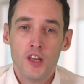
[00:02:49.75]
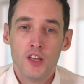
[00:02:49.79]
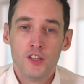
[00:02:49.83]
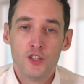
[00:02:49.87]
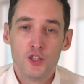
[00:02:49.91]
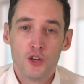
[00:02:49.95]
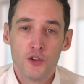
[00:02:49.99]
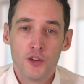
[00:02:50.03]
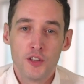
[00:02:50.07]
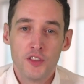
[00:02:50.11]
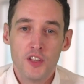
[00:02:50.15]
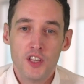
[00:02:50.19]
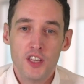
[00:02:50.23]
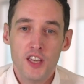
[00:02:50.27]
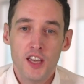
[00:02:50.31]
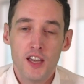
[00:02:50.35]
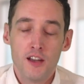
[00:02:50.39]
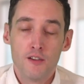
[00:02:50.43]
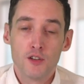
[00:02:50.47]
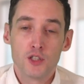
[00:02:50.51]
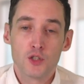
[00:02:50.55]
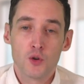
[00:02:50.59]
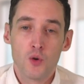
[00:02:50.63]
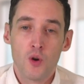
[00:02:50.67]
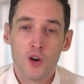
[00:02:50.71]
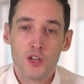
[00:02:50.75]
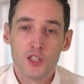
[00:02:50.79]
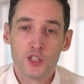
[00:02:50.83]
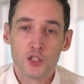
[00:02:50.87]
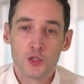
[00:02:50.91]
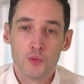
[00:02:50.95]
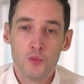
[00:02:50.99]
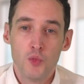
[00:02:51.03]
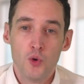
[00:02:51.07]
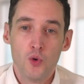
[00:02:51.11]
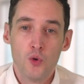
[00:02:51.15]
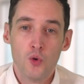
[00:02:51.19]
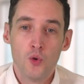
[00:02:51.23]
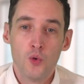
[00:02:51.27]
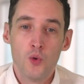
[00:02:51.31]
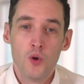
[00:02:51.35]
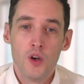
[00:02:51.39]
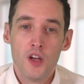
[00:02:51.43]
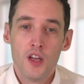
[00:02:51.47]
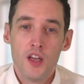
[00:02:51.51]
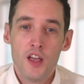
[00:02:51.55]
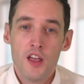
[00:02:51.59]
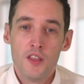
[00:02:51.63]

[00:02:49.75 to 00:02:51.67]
during the year is quite small,